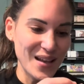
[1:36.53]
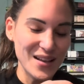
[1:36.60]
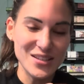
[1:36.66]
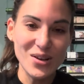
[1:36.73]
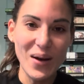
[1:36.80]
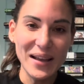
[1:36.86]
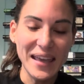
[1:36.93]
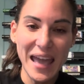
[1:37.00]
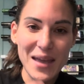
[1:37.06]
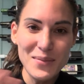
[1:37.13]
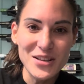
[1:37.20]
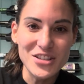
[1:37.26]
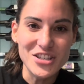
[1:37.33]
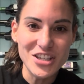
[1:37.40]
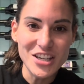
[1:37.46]
So I came
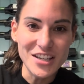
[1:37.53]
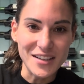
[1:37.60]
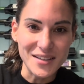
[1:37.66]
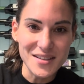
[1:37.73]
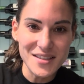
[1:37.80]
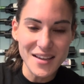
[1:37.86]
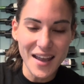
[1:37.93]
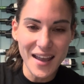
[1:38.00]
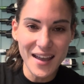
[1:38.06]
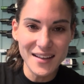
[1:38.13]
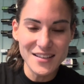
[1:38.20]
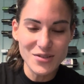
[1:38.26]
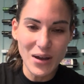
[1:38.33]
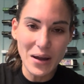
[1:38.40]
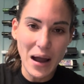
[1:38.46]
in jeans,
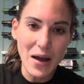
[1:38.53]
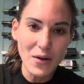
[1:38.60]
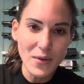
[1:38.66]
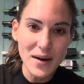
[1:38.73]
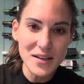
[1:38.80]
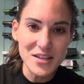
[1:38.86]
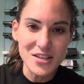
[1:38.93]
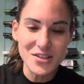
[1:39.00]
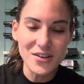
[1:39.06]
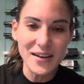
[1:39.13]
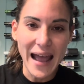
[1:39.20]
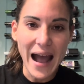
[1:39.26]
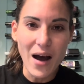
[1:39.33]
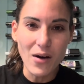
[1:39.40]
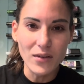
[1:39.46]
and so I already stood
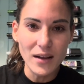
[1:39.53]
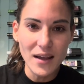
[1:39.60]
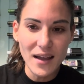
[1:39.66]
out.